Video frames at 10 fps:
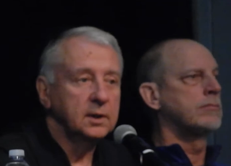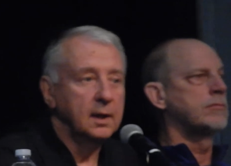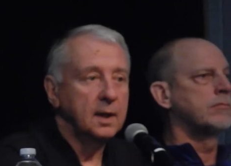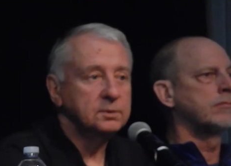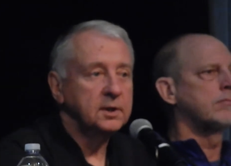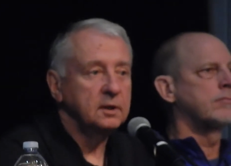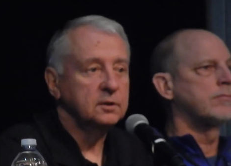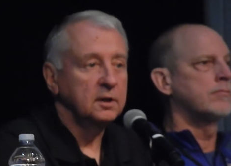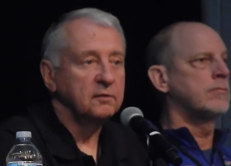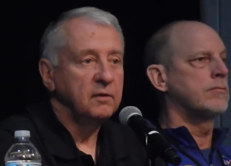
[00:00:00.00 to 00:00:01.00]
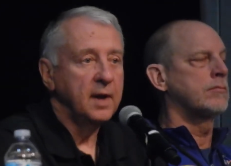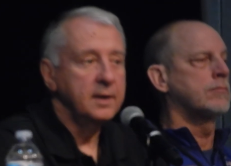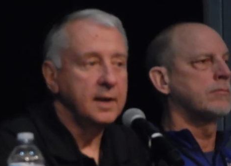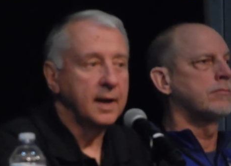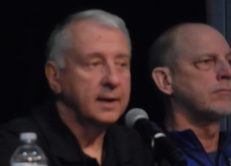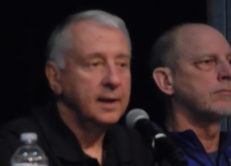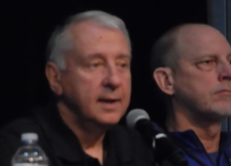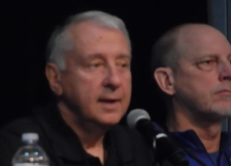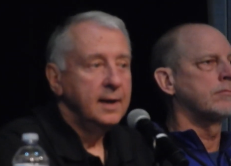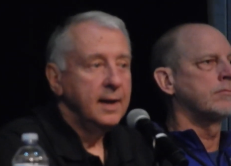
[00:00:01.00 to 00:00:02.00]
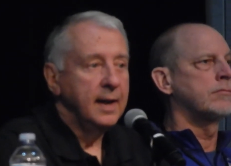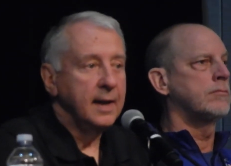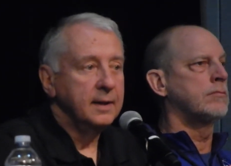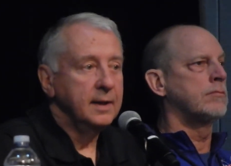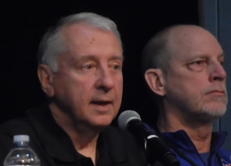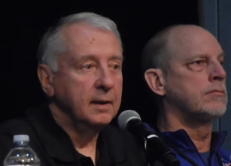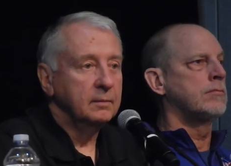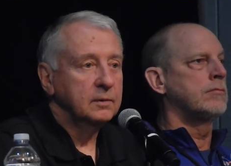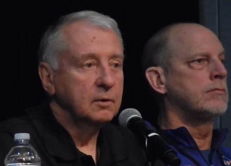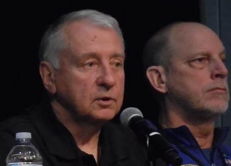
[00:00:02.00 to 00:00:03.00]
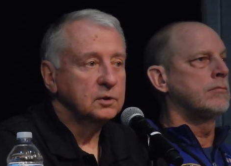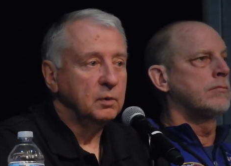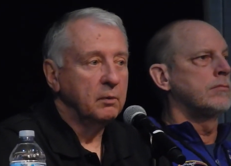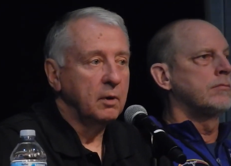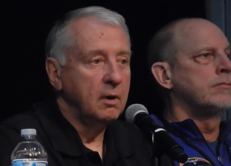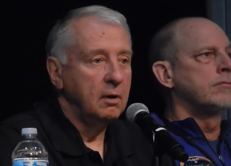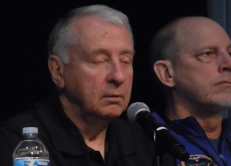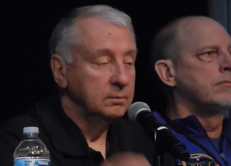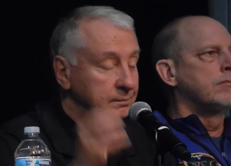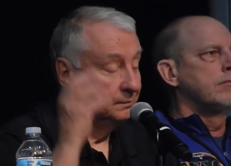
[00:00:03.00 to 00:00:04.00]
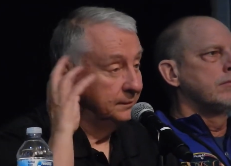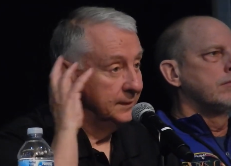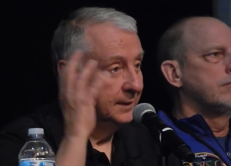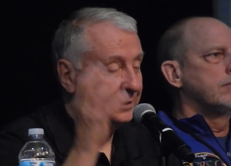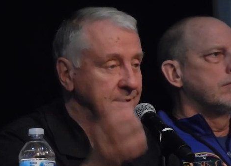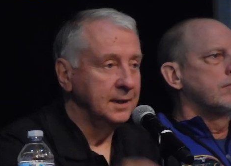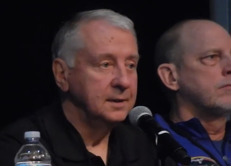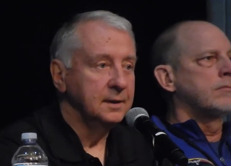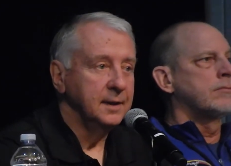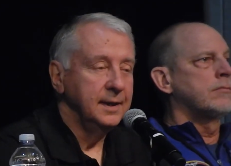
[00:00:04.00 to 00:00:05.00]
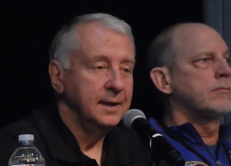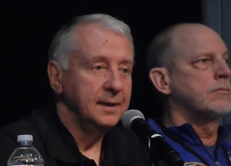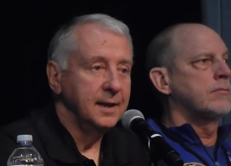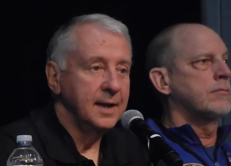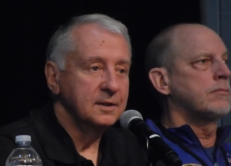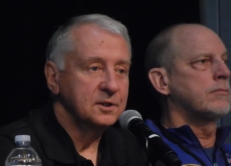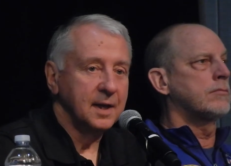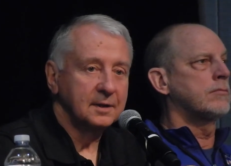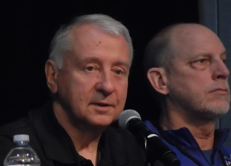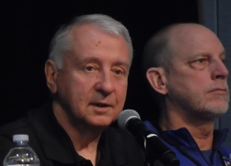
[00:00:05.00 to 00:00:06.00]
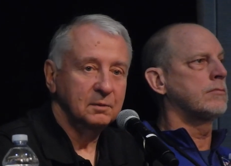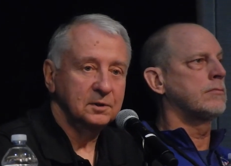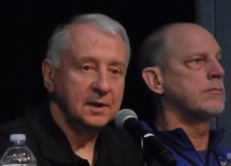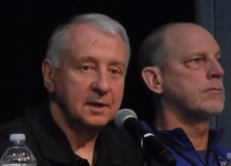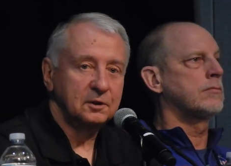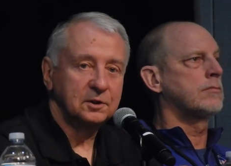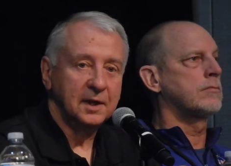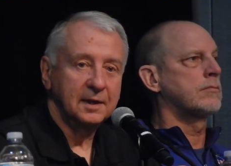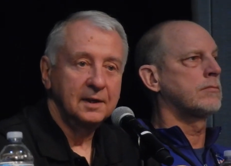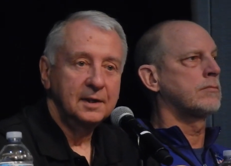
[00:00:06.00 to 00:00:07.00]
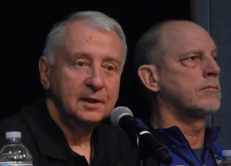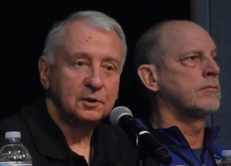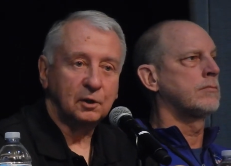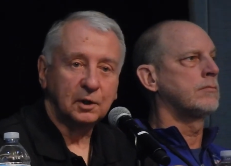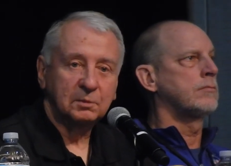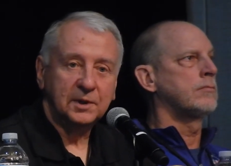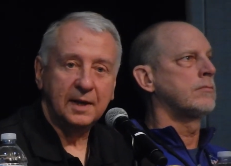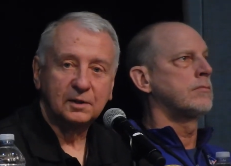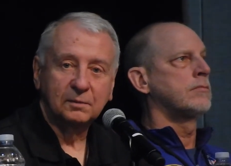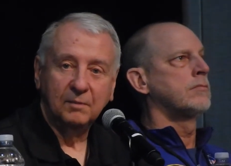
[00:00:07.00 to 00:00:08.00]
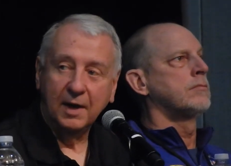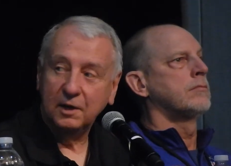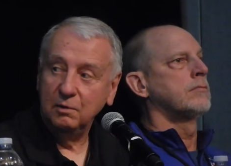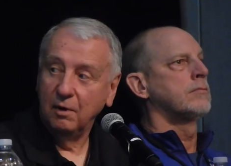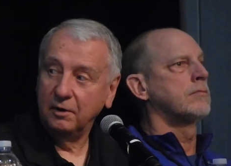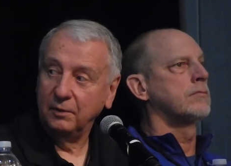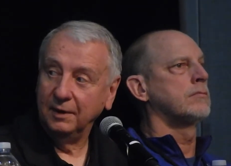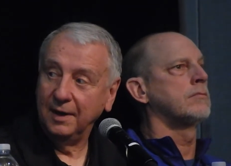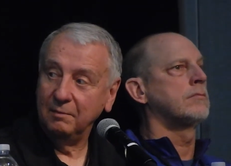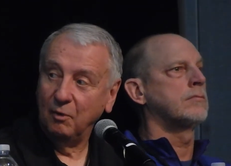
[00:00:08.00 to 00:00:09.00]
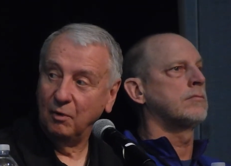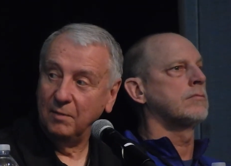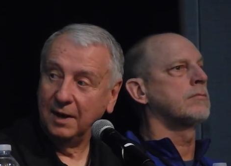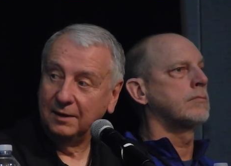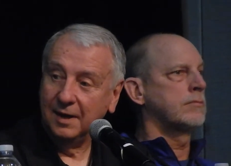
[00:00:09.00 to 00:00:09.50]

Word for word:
Speaker 1: uh, upstairs on the flight deck. And uh, of course, we were all listening to the, uh, the headsets, it was an interesting circumstance. Mike, you ought to relate more about